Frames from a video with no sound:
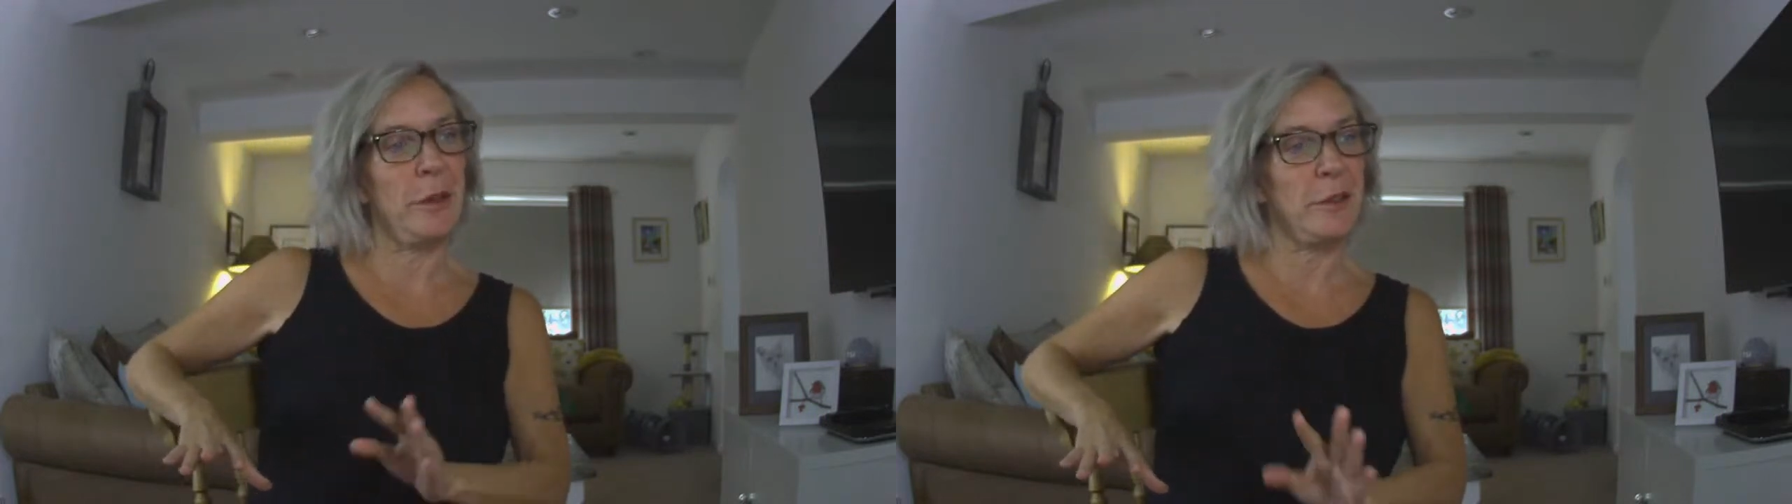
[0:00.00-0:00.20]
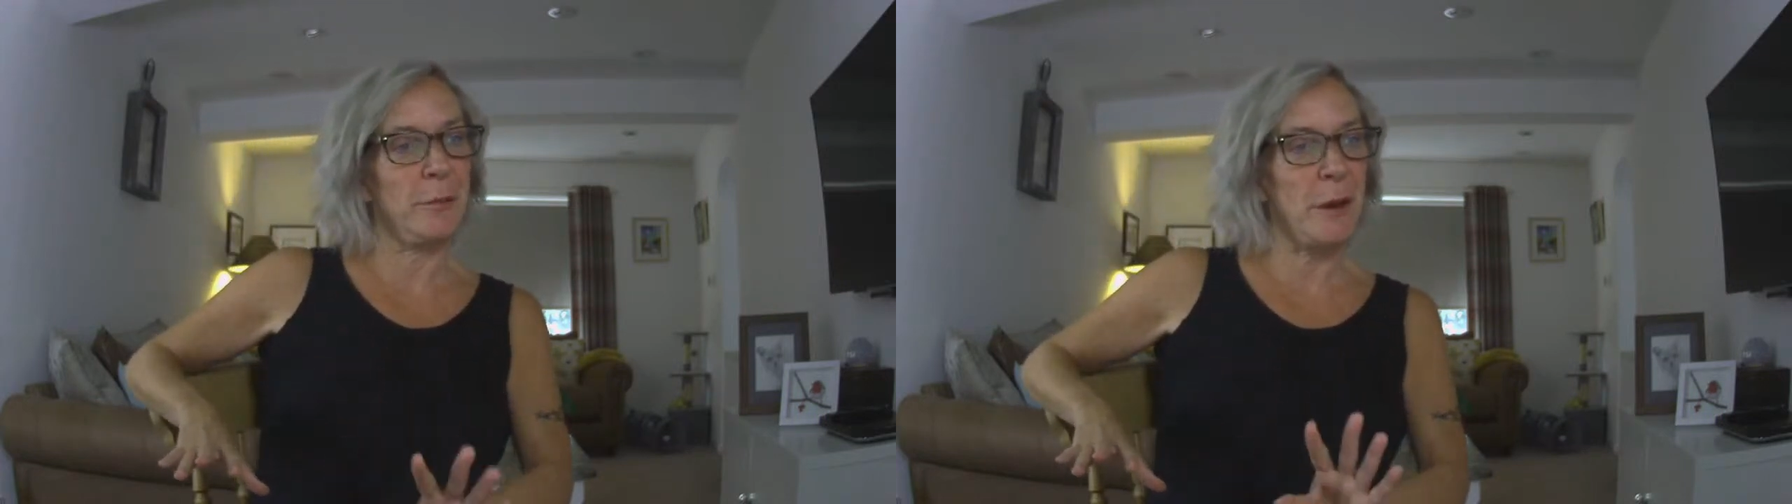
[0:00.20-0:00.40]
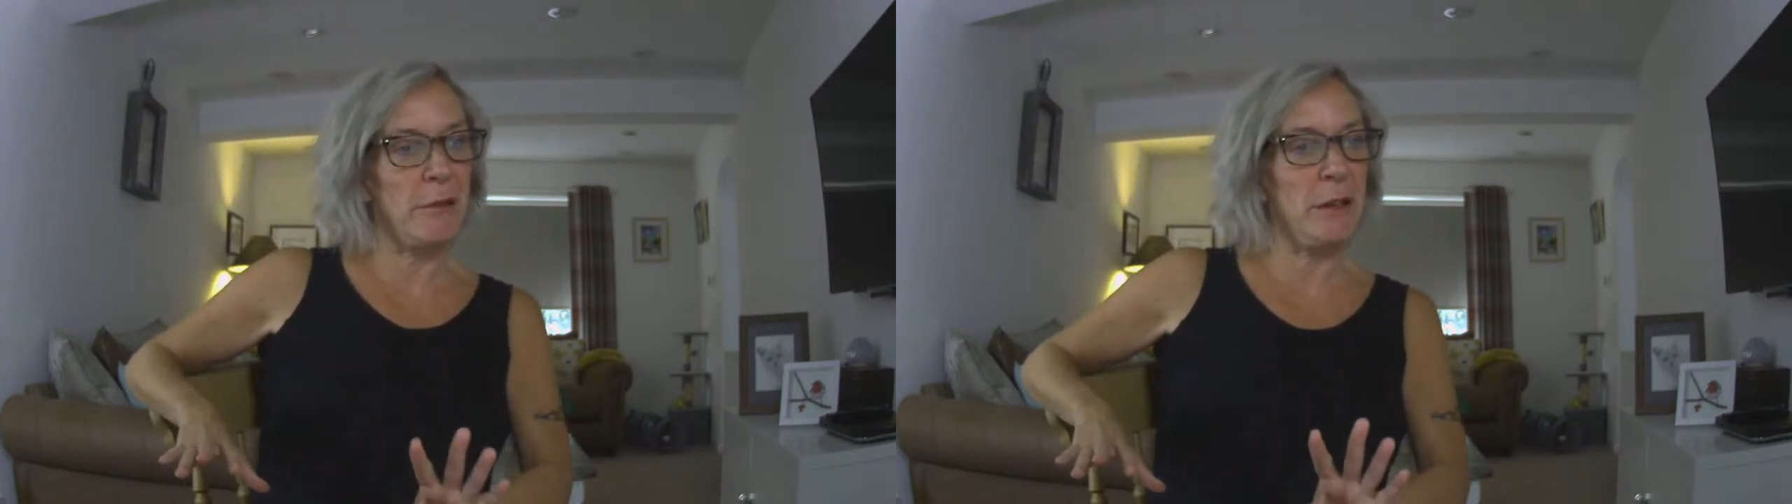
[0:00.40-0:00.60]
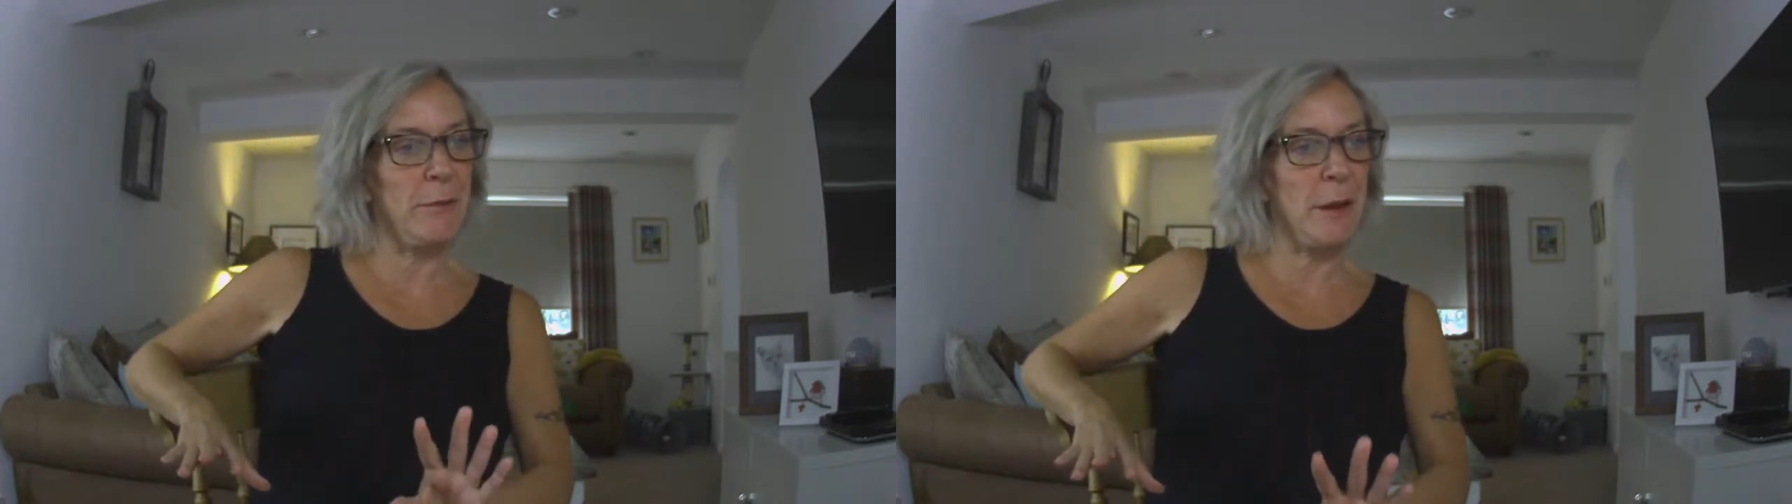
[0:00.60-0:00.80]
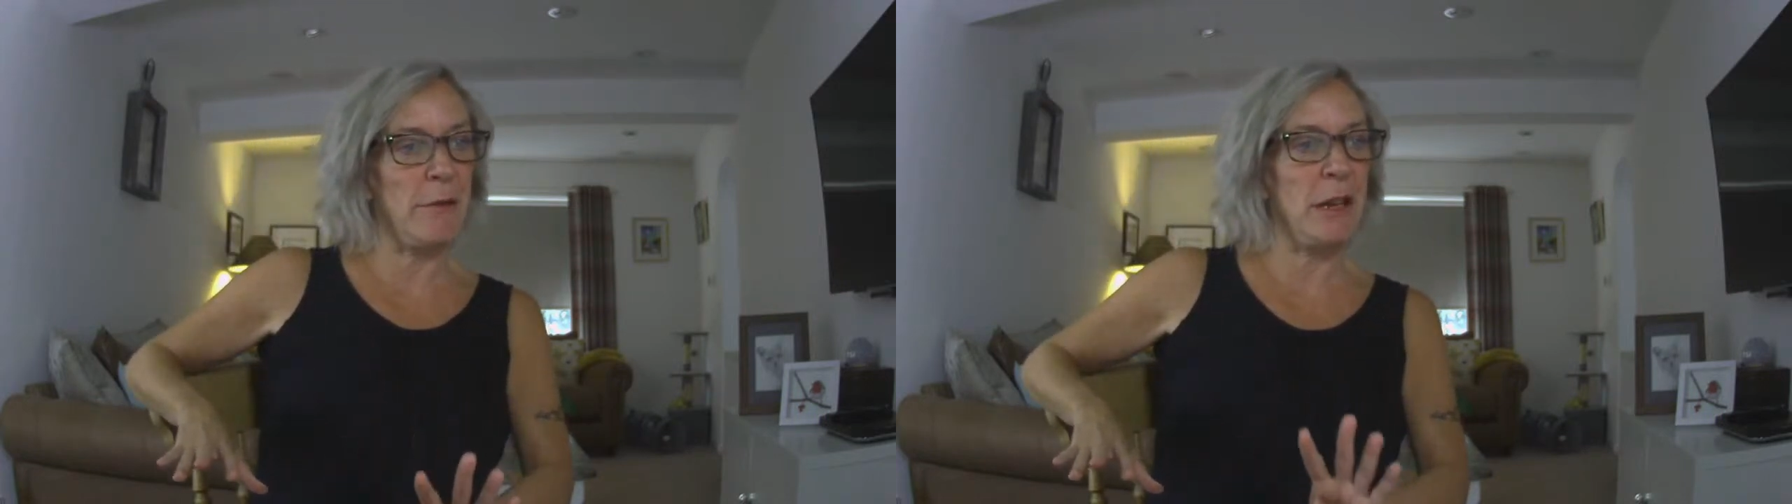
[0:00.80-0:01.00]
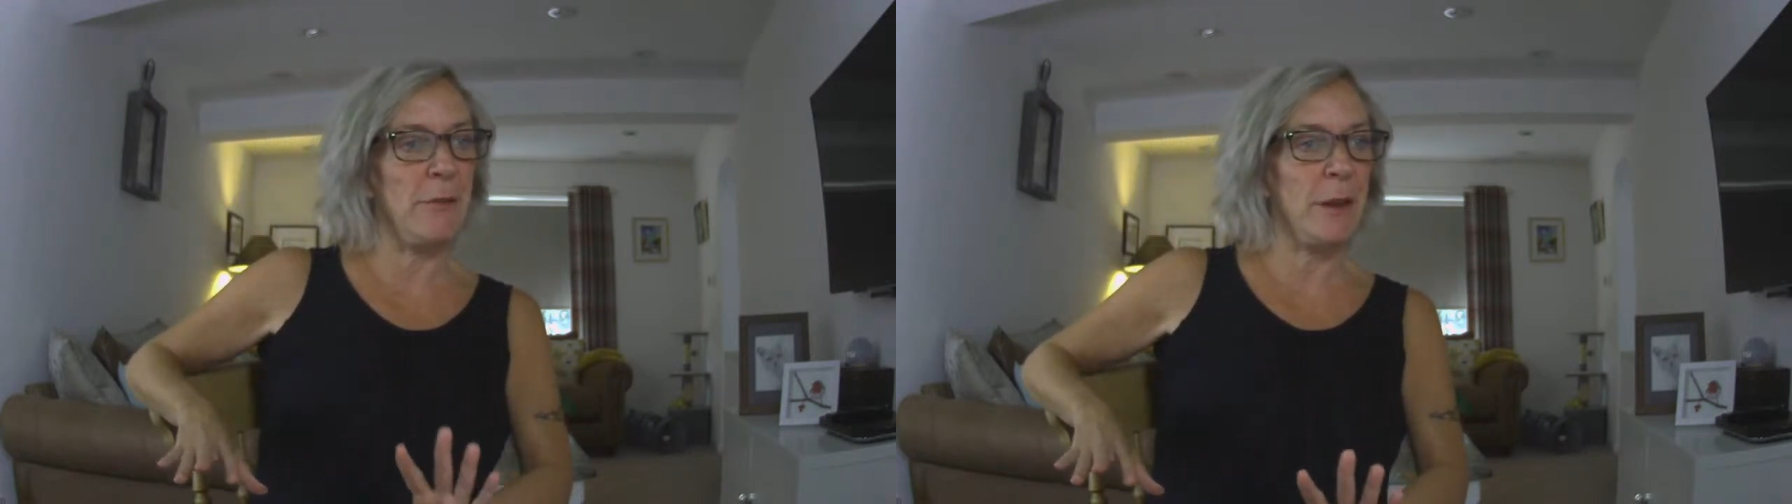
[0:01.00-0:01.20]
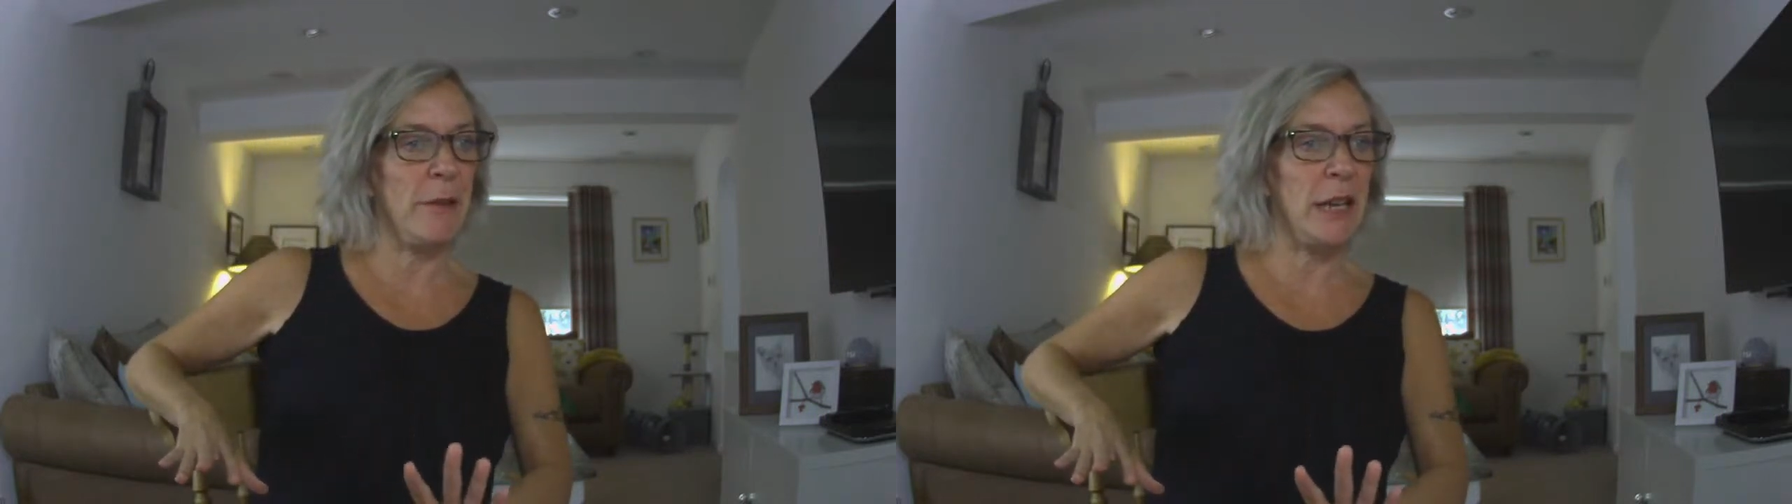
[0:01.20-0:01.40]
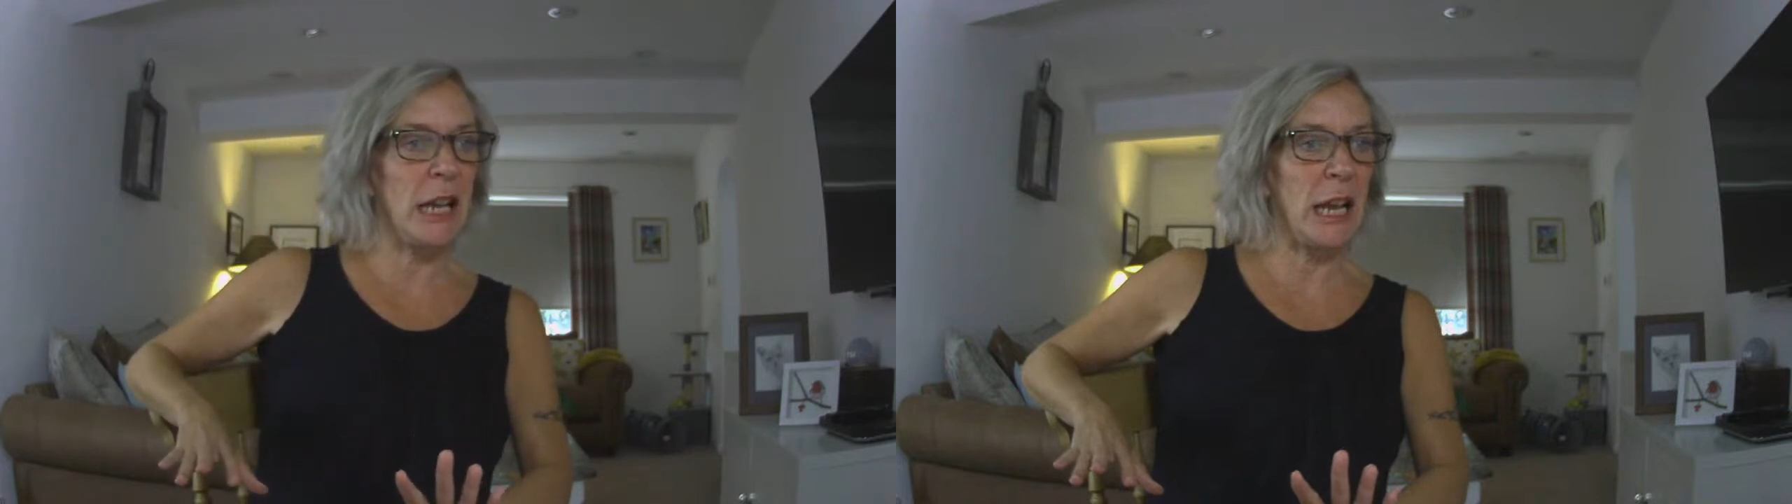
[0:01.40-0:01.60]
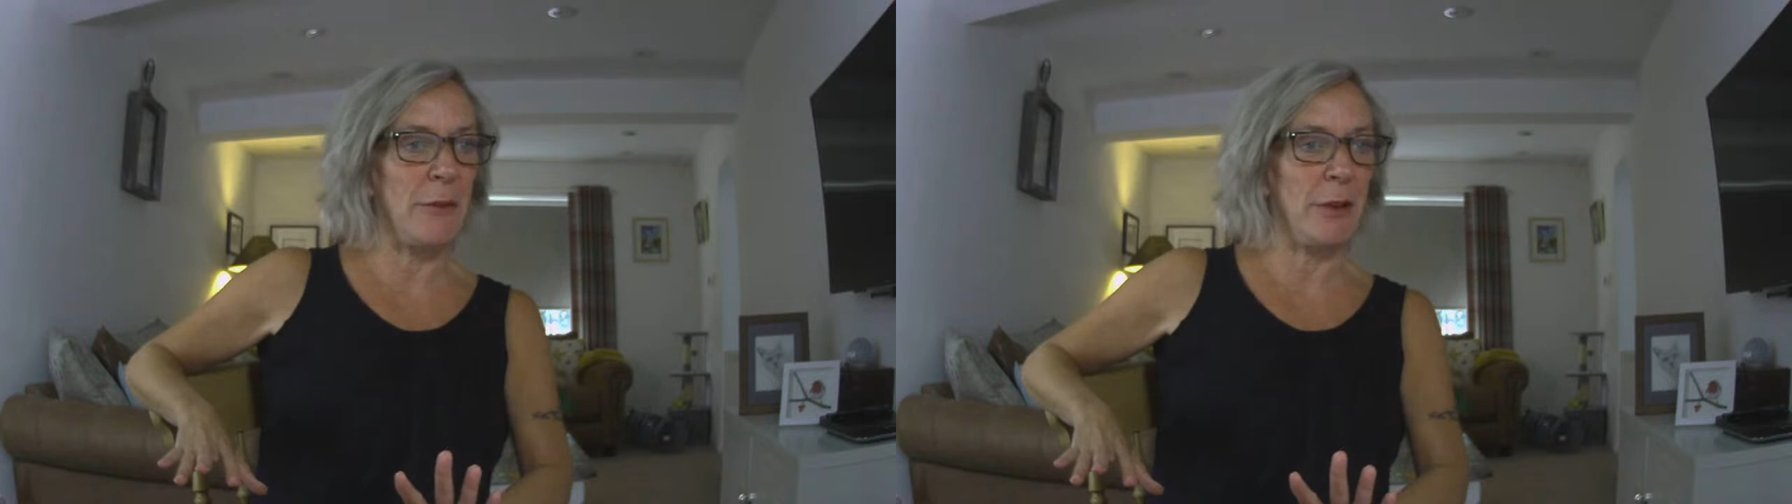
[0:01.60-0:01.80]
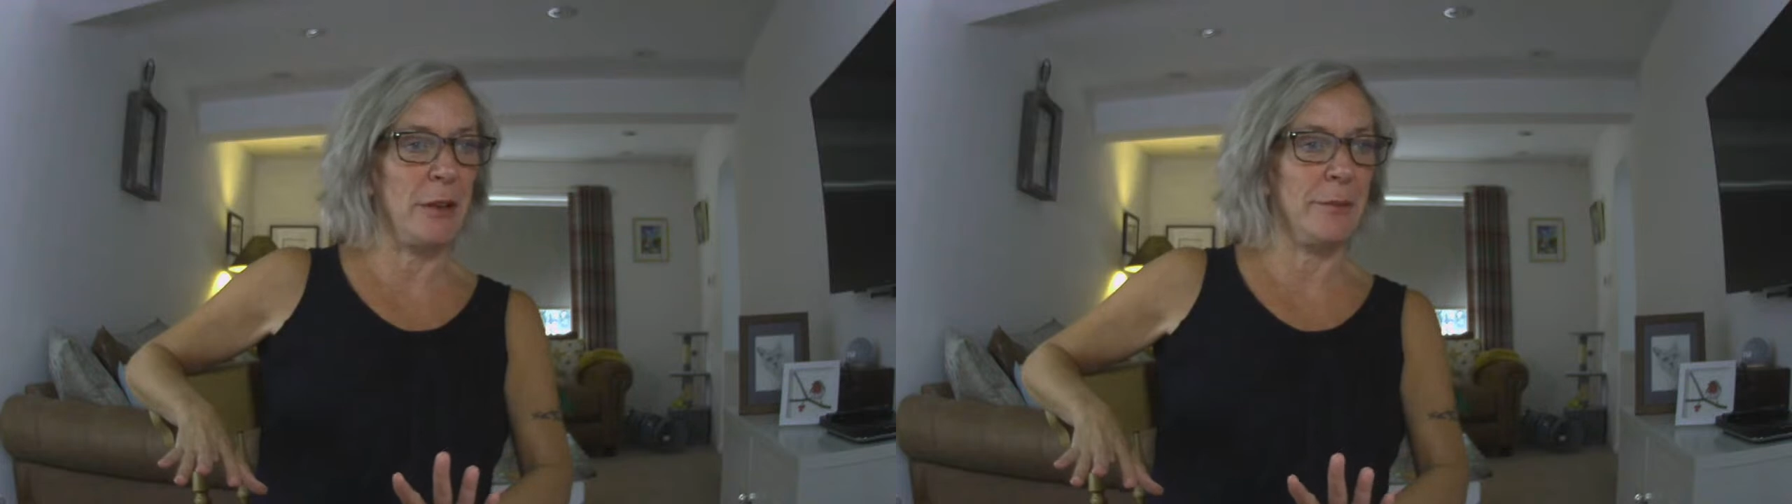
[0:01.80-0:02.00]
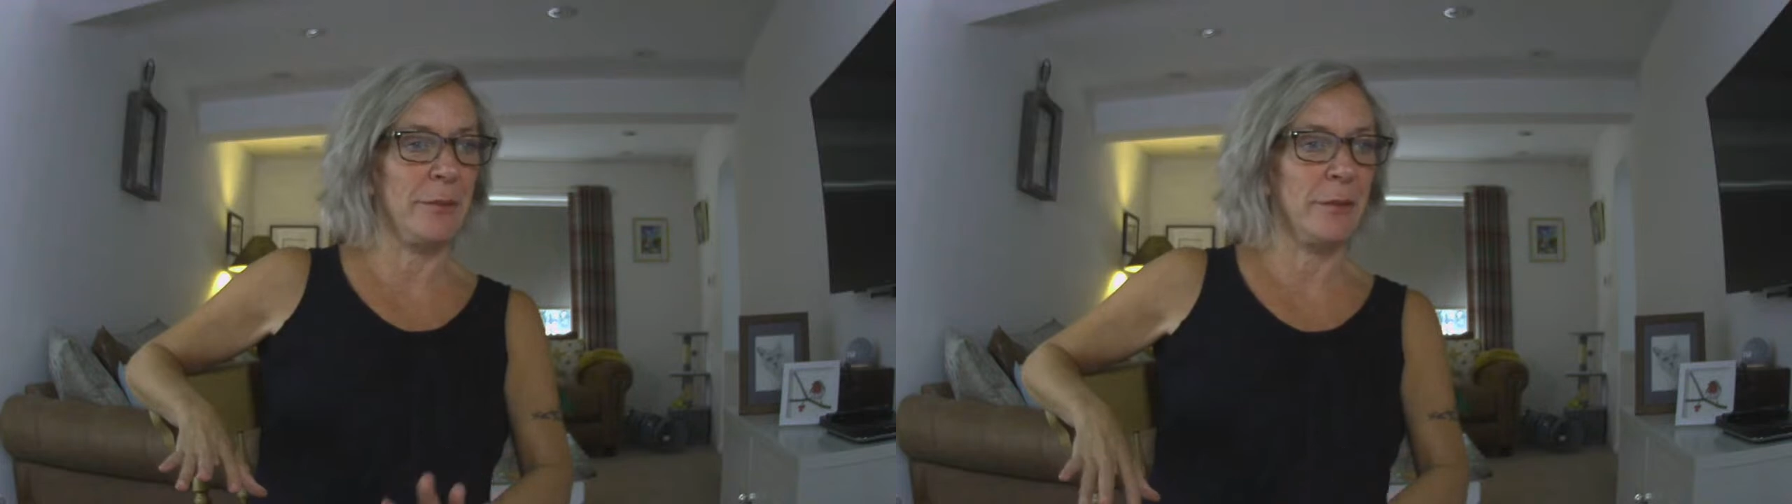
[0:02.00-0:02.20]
It's very, very, very clever.